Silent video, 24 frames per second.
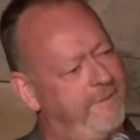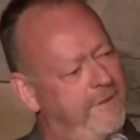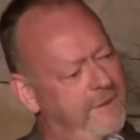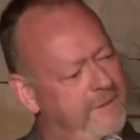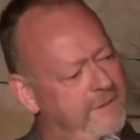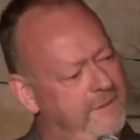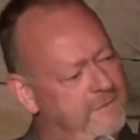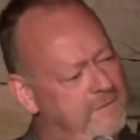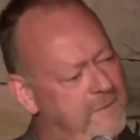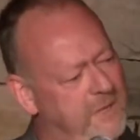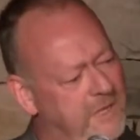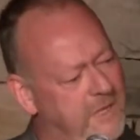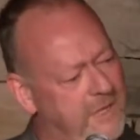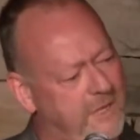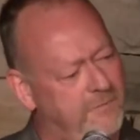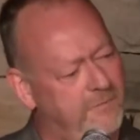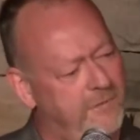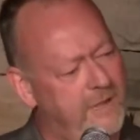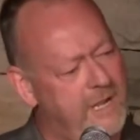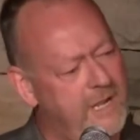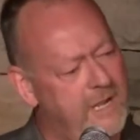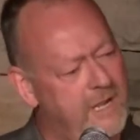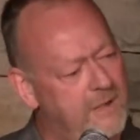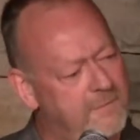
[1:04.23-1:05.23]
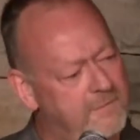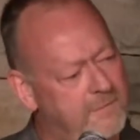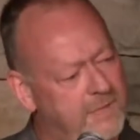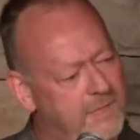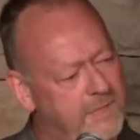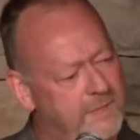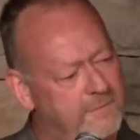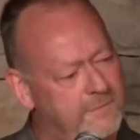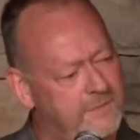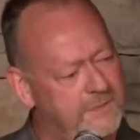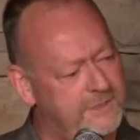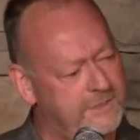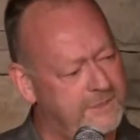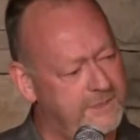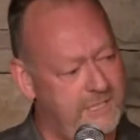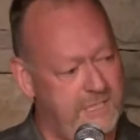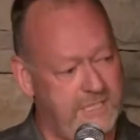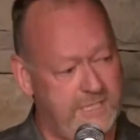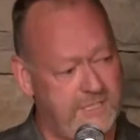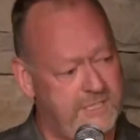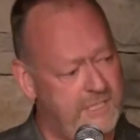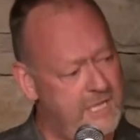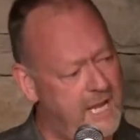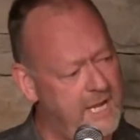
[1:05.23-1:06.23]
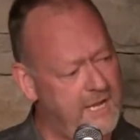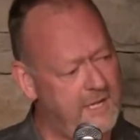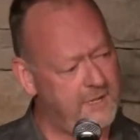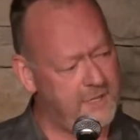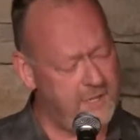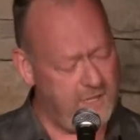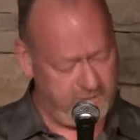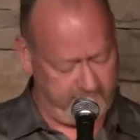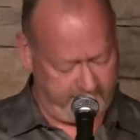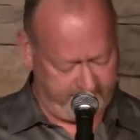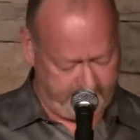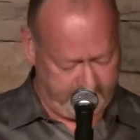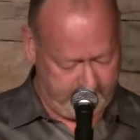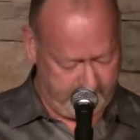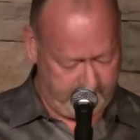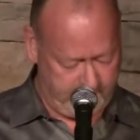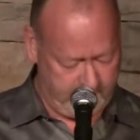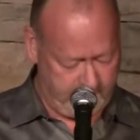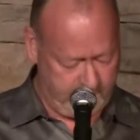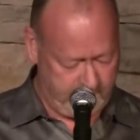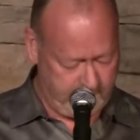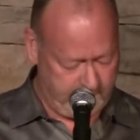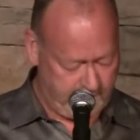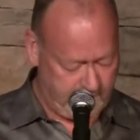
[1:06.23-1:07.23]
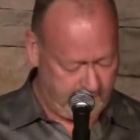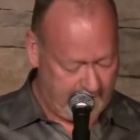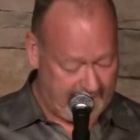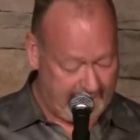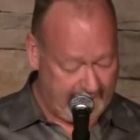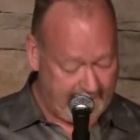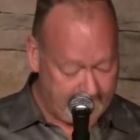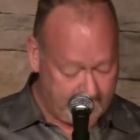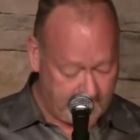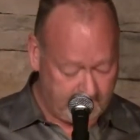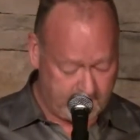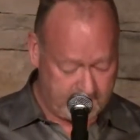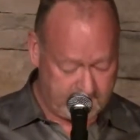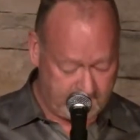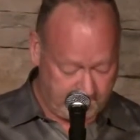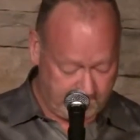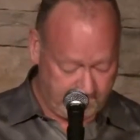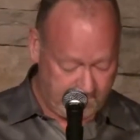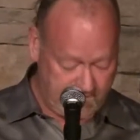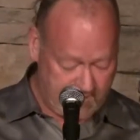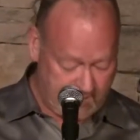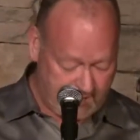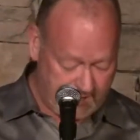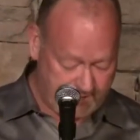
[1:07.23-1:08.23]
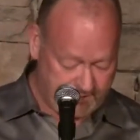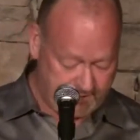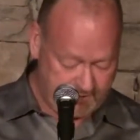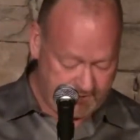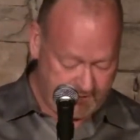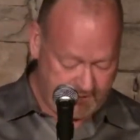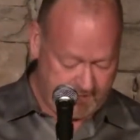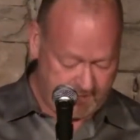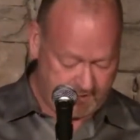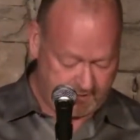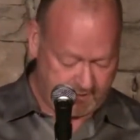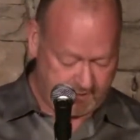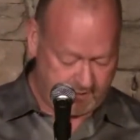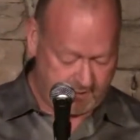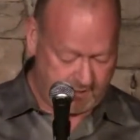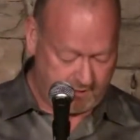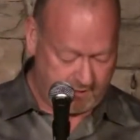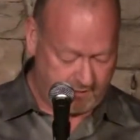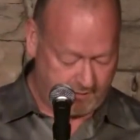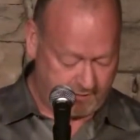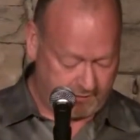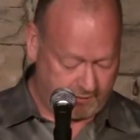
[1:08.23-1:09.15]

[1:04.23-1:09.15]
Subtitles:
fun in my career, but it was just not enough to handle some large debt that I